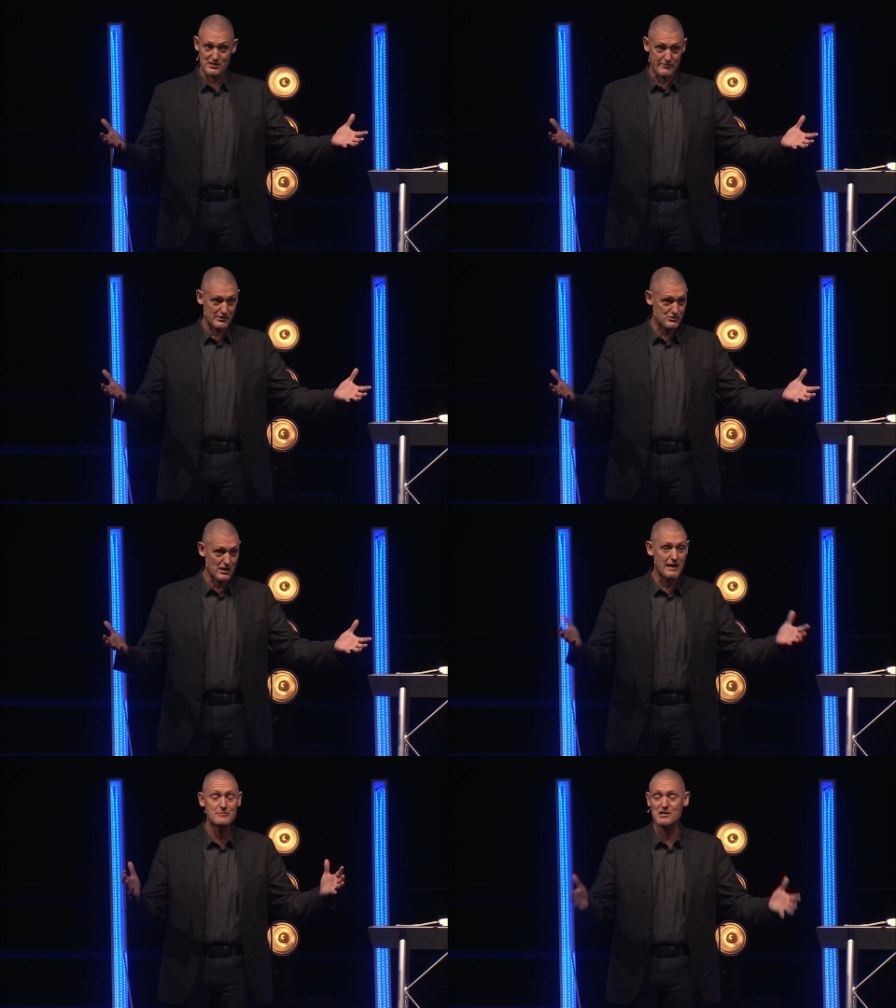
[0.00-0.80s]
every
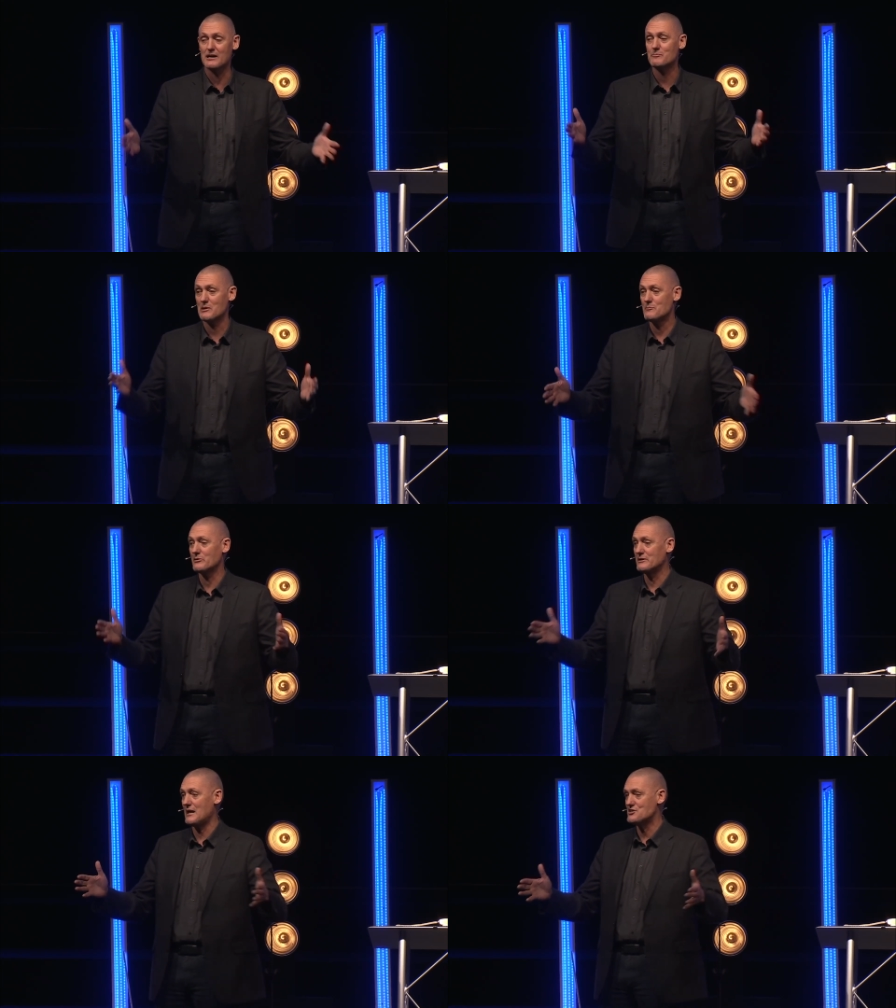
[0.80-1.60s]
tribe, tongue,
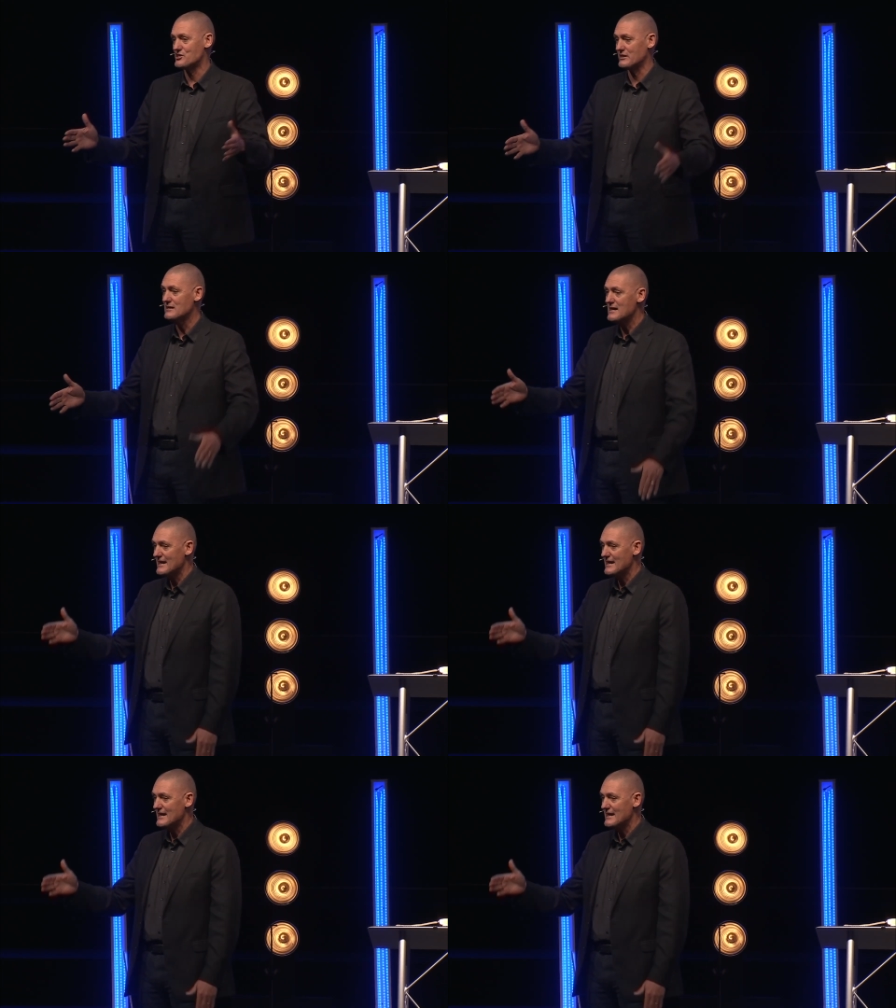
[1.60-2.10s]
people, and nation,